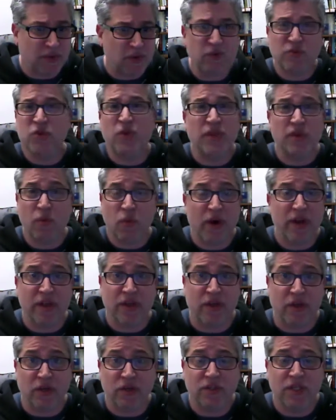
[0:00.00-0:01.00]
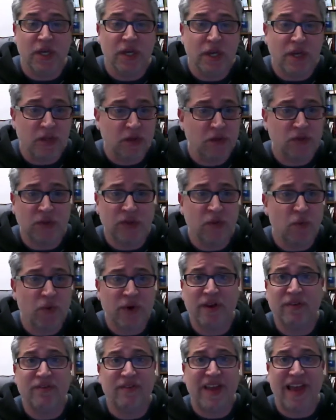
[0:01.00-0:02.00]
There was only one of those. There's only
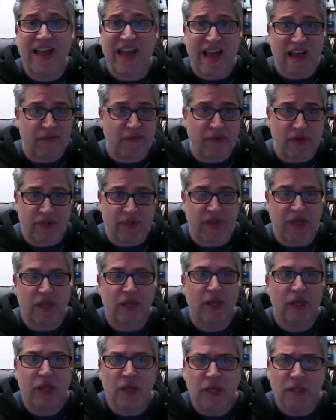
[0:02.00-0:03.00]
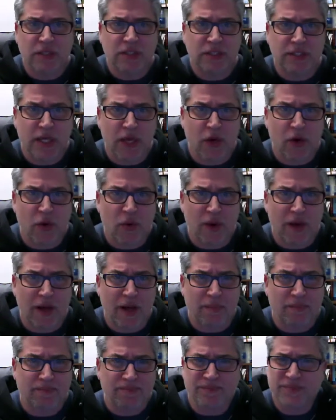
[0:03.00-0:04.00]
one of everything. So,
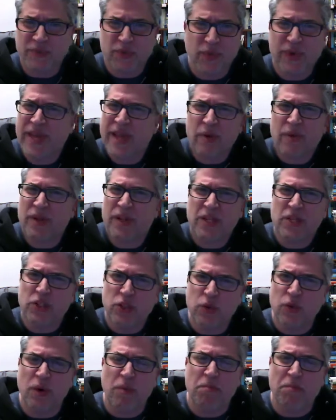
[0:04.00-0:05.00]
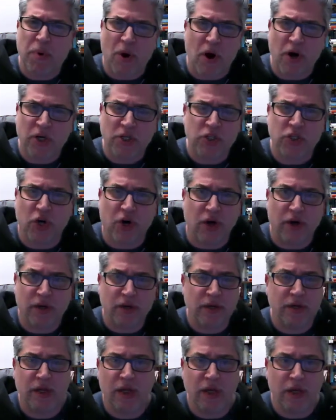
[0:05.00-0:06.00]
um, so we can't really do a bar
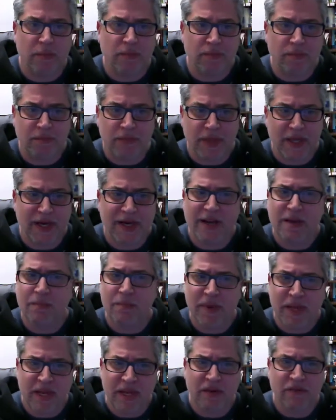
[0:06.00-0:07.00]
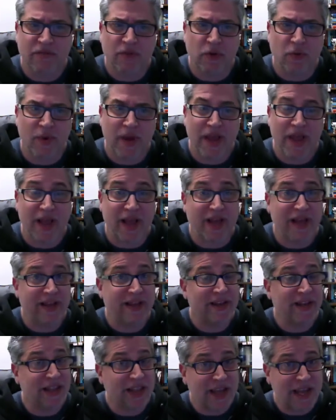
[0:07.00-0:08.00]
chart um, in any meaningful way
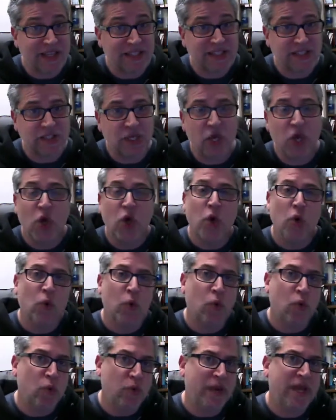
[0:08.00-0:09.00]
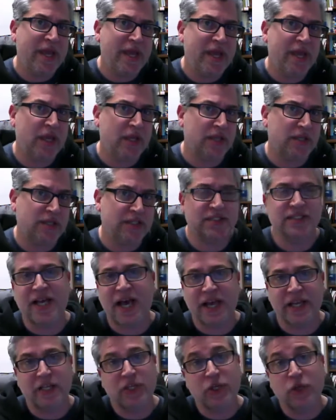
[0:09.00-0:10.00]
unless we
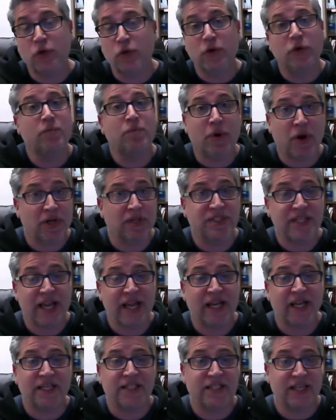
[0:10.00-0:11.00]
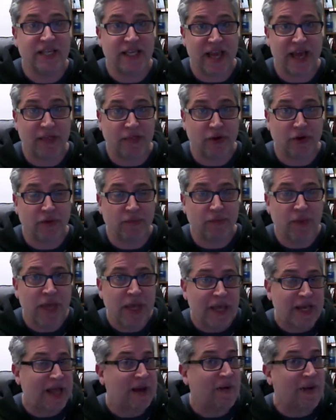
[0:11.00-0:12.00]
decide to group our data together.
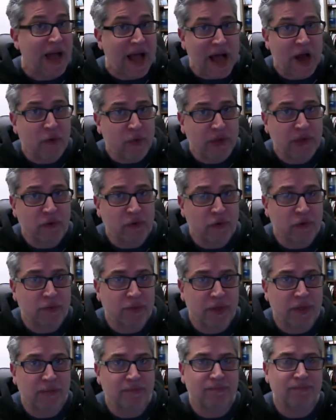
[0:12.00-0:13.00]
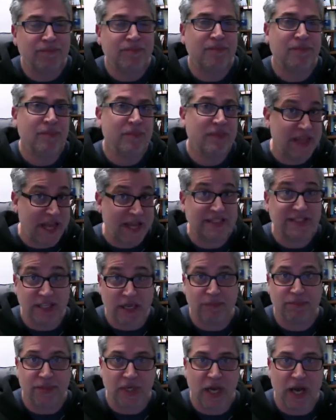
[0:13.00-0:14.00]
Now, how we group it,
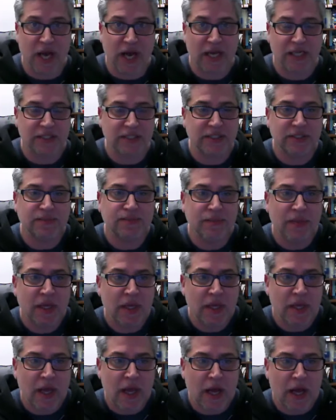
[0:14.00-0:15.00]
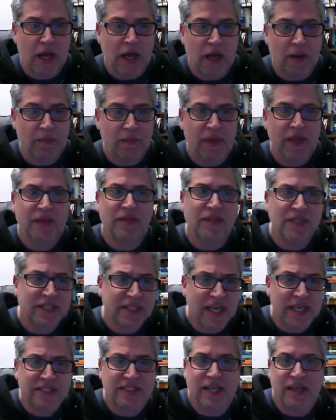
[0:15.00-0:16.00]
that's up to us. Um, in
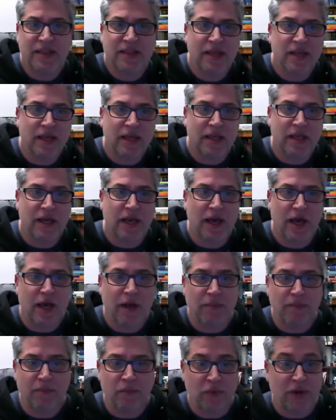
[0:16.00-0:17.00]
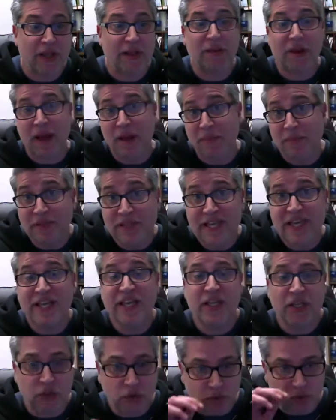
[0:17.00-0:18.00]
this case, I think, um, well, I'm
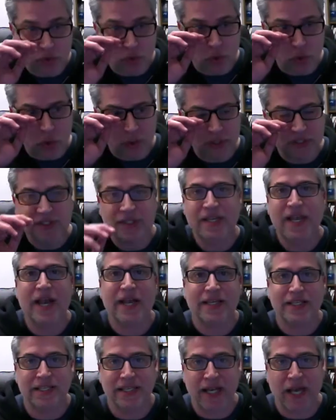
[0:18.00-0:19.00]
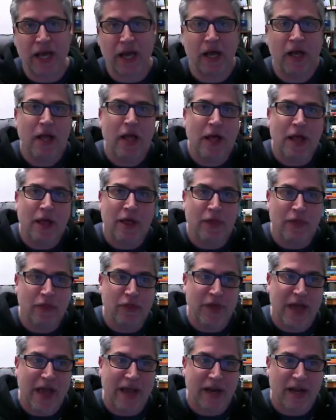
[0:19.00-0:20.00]
leading you towards the idea
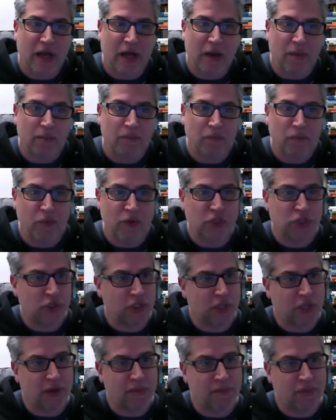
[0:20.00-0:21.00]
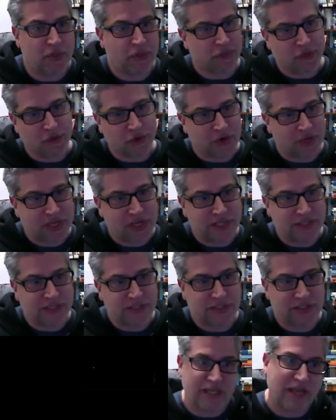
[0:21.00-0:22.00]
that um, we should lump the
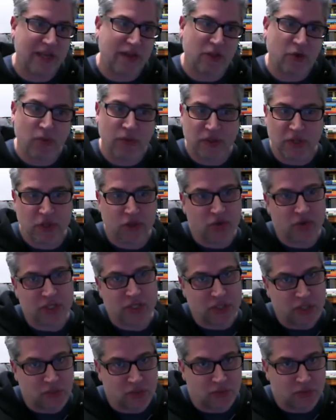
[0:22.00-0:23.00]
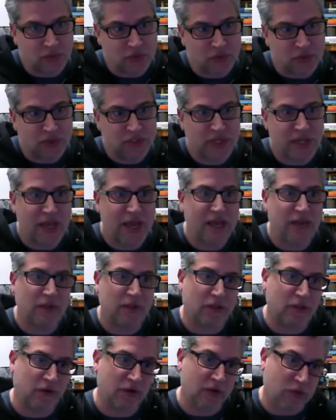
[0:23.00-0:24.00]
thirties together with the thirty-twos,
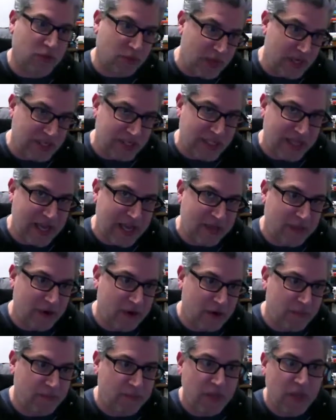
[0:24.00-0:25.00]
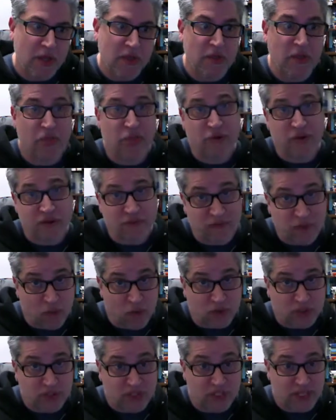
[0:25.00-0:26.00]
and the thirty-threes together, the
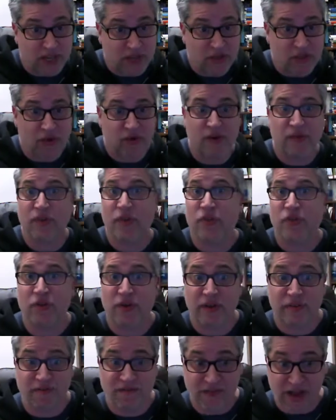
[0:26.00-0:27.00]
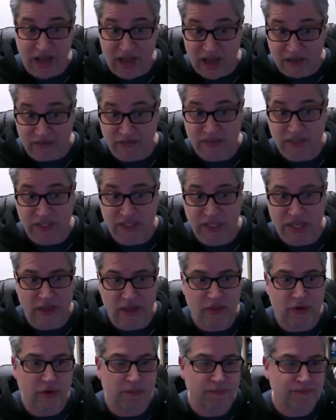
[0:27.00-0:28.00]
thirty-fours together, and the thirty-fives
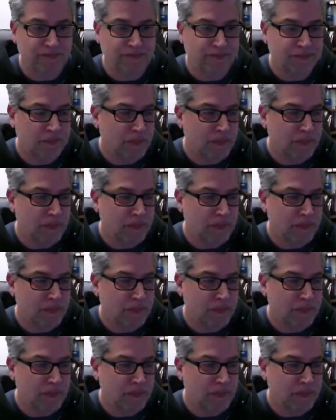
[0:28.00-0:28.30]
together.